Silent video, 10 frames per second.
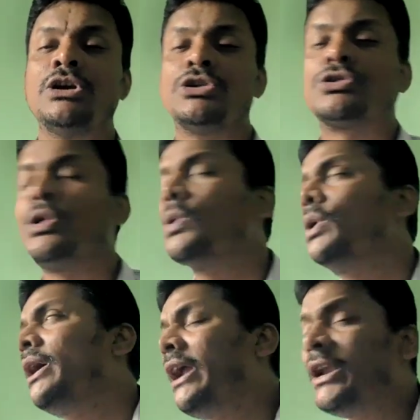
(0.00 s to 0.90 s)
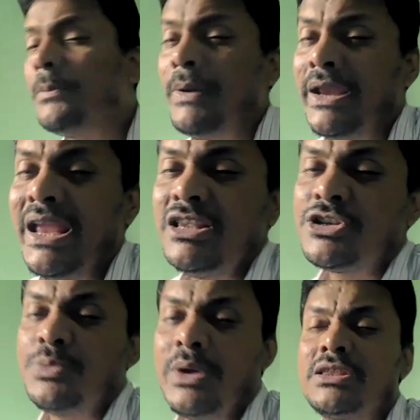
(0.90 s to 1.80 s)
So it
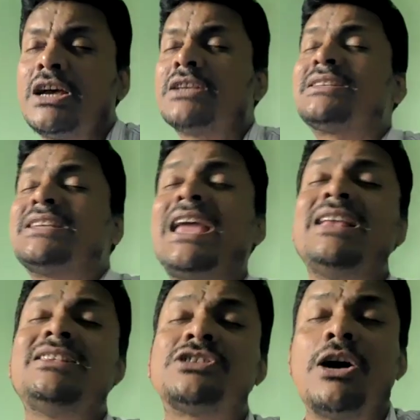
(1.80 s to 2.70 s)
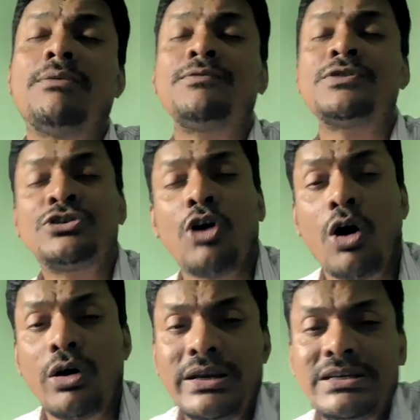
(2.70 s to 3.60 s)
begins with a sense of
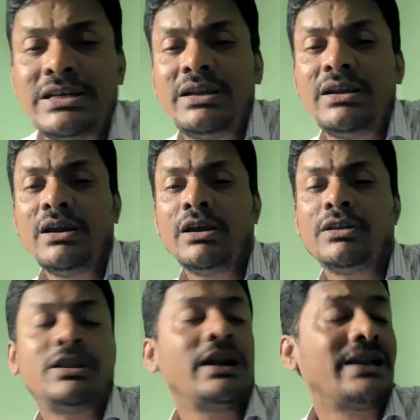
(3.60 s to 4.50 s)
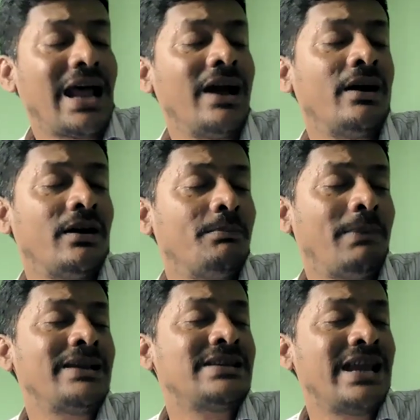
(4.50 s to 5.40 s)
surety that
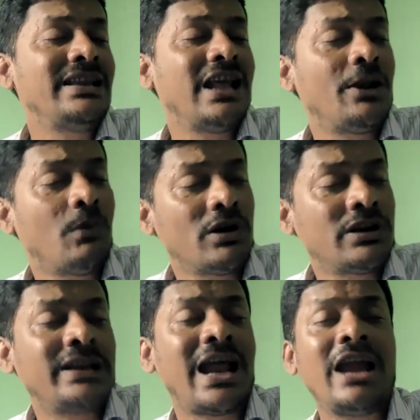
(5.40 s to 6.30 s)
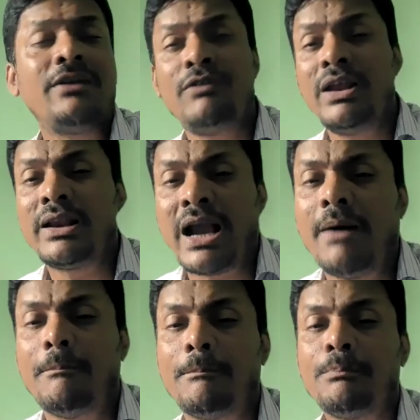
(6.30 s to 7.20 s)
by saying that what the time will
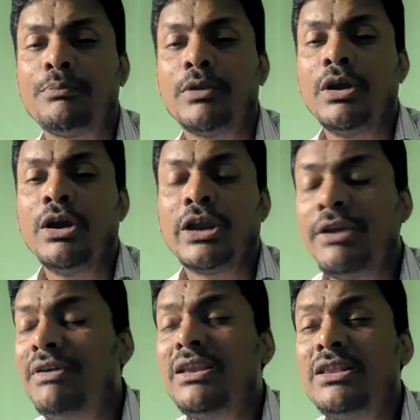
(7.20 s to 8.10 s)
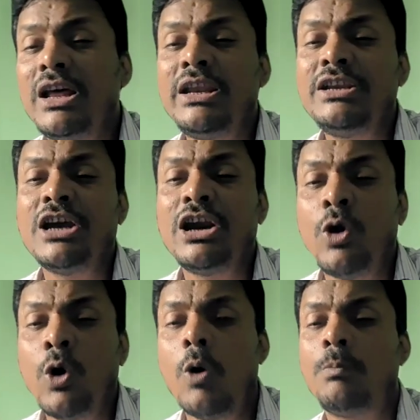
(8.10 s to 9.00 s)
come, giving the
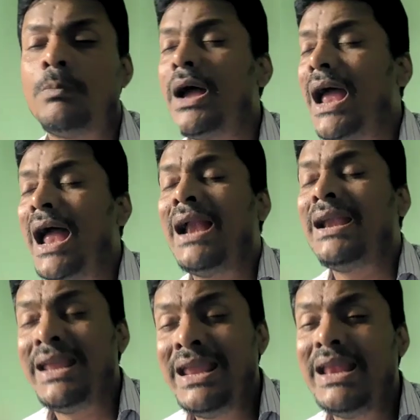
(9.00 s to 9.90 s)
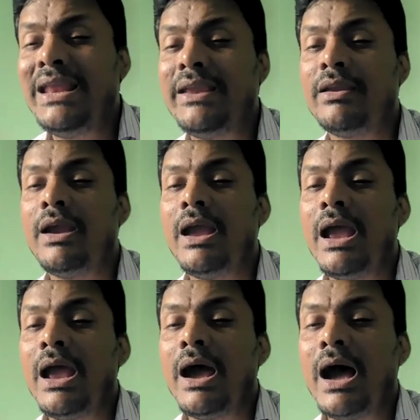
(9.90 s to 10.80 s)
reader hope and healing
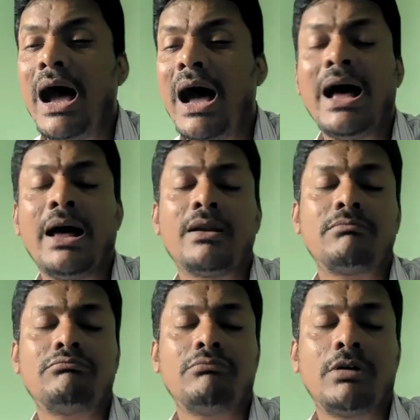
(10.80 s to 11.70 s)
are,